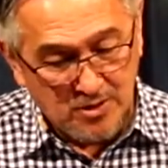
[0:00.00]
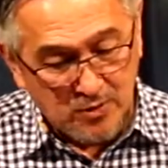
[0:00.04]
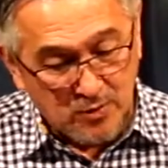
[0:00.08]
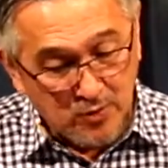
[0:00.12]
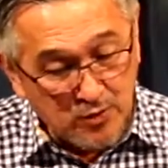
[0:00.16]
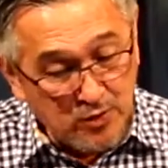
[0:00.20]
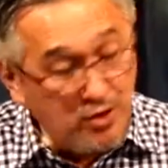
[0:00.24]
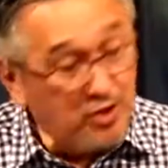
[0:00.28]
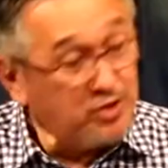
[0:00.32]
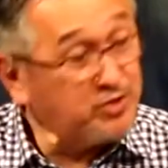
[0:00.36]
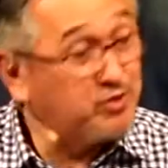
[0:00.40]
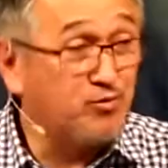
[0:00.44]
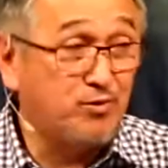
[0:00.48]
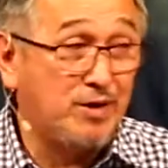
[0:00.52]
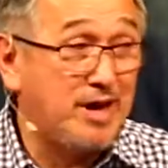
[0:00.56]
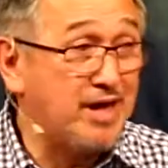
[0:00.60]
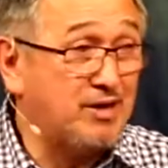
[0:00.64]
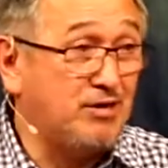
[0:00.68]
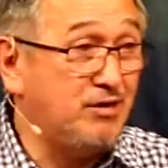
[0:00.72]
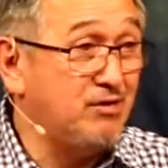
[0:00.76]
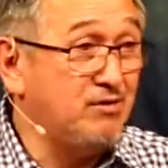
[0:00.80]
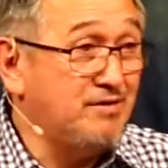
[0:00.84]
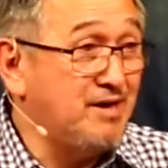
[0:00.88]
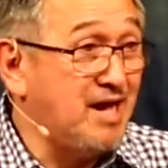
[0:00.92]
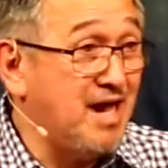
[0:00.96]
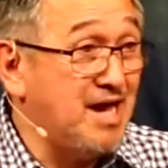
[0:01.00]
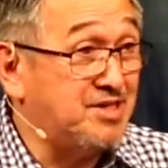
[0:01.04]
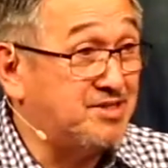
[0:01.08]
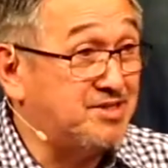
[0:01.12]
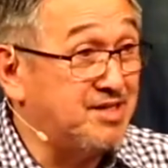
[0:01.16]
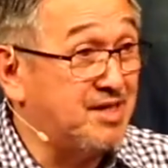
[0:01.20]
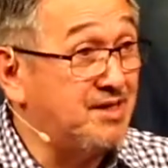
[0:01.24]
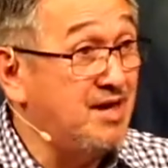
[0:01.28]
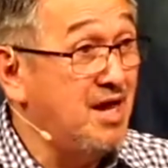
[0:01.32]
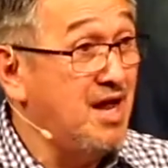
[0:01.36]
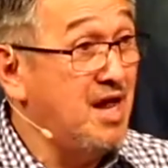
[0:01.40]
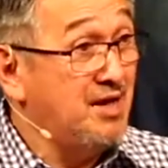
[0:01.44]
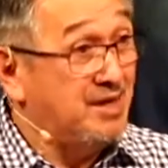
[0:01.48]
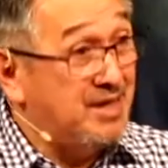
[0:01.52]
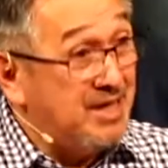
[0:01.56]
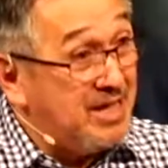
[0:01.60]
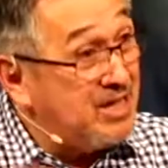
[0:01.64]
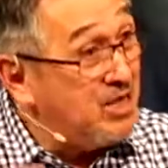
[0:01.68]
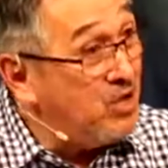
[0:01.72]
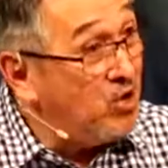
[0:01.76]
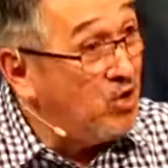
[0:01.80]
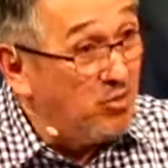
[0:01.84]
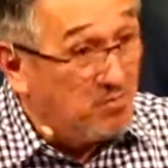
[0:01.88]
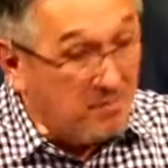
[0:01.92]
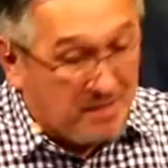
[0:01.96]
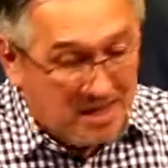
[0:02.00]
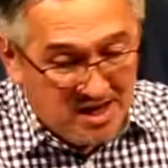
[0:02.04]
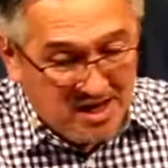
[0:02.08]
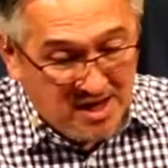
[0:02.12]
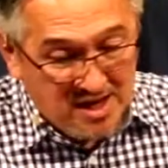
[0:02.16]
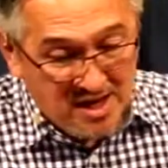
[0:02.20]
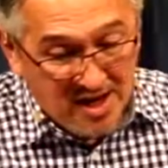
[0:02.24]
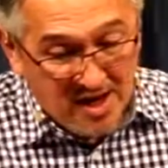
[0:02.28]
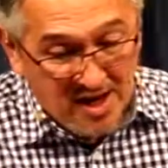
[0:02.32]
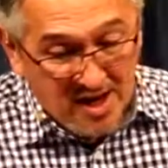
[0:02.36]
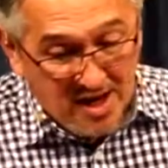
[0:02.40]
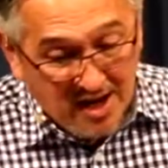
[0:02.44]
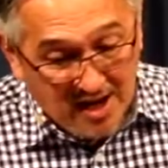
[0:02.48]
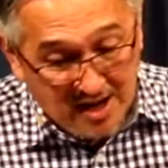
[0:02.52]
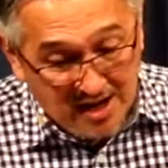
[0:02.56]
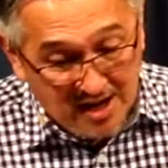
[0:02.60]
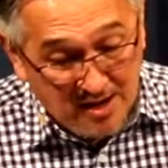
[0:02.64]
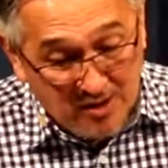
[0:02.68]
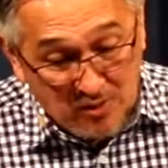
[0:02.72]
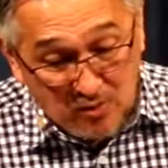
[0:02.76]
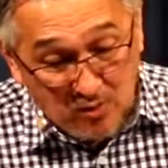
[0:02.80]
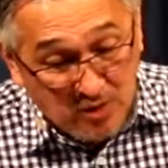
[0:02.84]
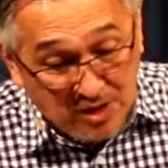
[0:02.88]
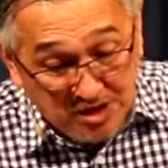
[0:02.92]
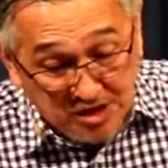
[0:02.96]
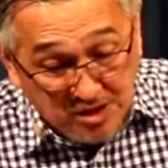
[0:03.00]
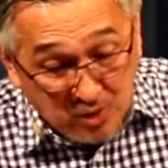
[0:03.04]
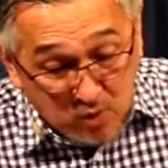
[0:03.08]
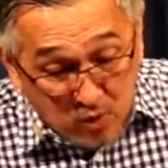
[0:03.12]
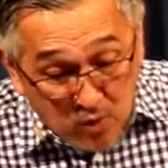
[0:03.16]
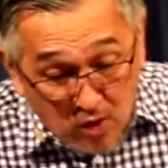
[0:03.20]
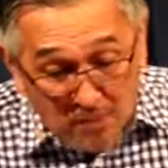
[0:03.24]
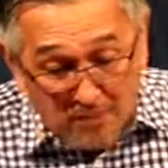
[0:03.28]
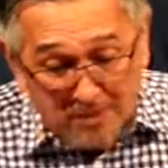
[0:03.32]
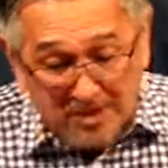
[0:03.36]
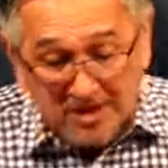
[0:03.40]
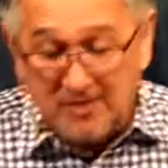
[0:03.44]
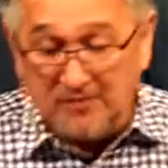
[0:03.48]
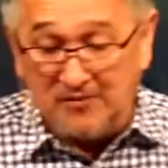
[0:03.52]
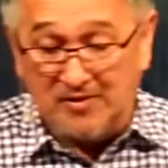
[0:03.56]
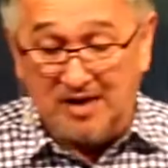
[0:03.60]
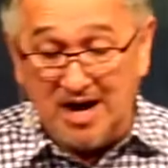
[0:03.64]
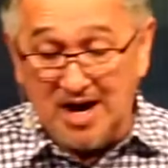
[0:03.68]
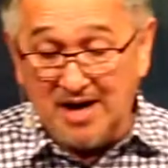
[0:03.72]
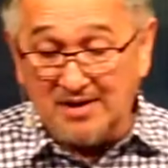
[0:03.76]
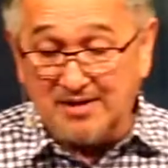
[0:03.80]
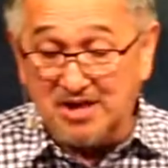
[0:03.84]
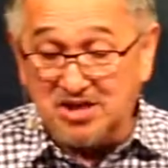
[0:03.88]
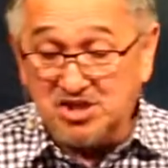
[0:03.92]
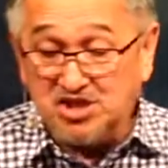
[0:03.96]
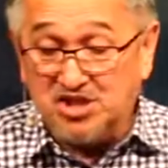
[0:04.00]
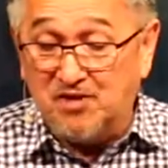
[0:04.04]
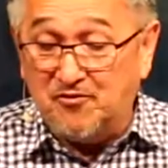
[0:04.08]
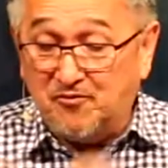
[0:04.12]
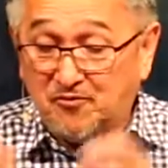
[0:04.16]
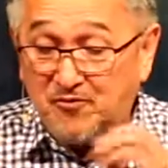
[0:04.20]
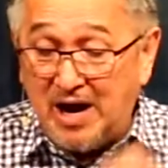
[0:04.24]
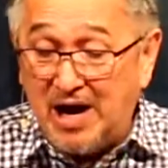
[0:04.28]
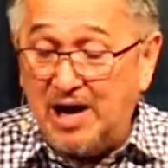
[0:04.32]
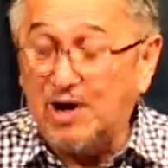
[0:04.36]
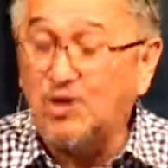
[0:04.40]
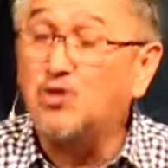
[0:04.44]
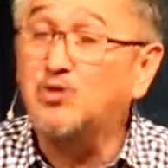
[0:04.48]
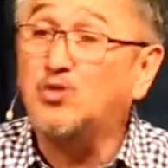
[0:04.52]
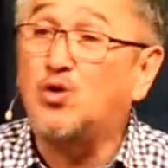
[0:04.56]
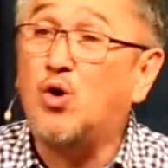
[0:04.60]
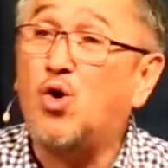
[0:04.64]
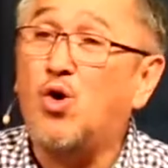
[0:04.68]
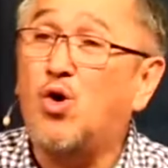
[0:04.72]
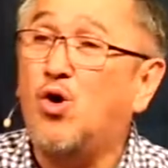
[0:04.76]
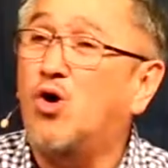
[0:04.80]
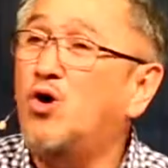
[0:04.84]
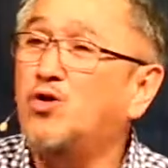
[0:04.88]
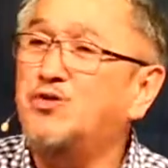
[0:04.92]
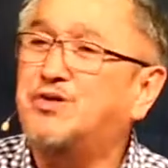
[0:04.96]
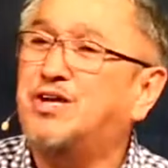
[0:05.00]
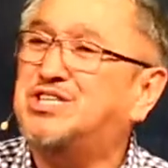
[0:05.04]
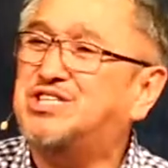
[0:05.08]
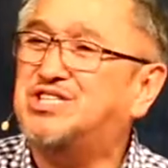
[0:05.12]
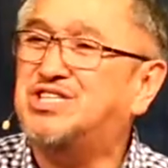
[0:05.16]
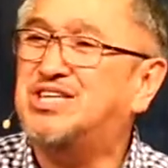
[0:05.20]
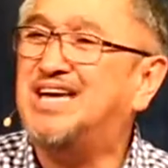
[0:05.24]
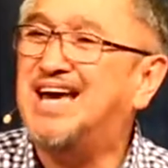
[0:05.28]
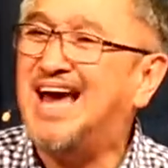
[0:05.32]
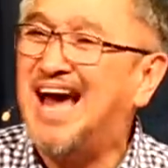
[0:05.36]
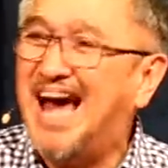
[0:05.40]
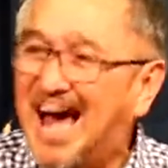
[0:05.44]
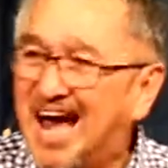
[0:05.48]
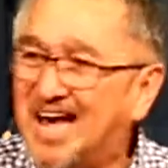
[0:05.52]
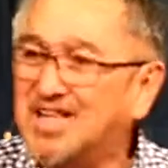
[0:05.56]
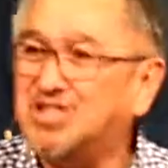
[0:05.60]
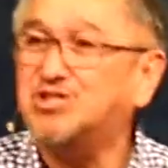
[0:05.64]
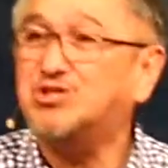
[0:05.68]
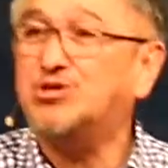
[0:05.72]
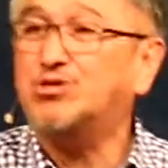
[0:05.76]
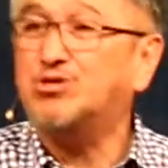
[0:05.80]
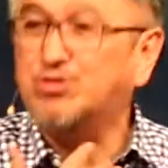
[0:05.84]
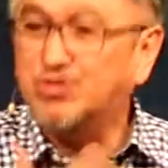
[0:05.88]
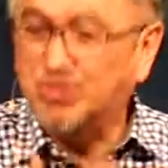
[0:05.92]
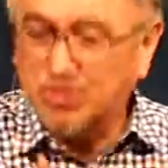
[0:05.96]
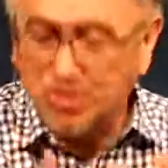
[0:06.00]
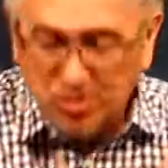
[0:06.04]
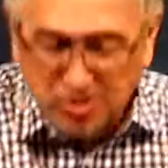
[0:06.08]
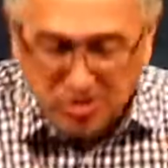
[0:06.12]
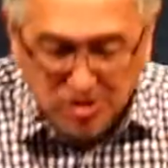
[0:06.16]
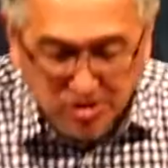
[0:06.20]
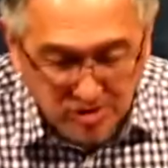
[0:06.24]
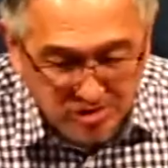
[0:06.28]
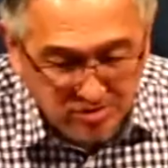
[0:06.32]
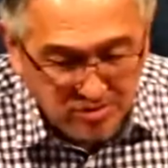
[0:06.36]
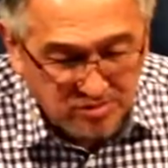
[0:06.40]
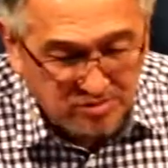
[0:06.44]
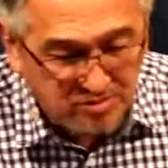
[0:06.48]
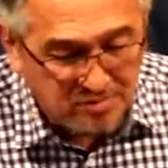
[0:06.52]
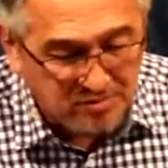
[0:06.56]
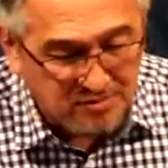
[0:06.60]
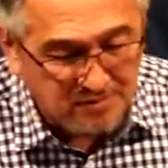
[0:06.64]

Ruth recognized that Naomi uh, was a woman of God, that she followed all that she asked her to do.